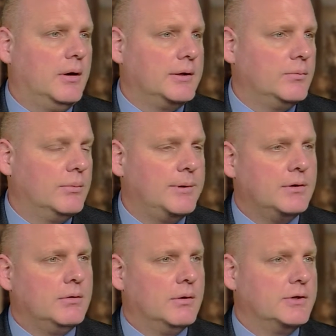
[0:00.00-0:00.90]
You would be
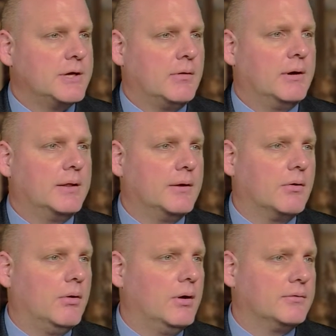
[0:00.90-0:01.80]
generating the
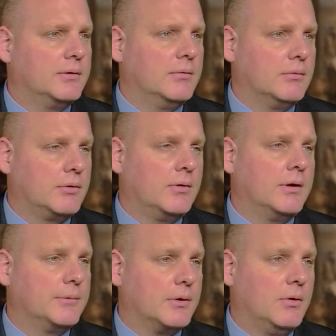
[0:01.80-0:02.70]
cost or turning
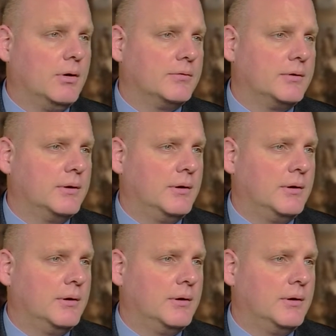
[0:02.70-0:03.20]
up the cost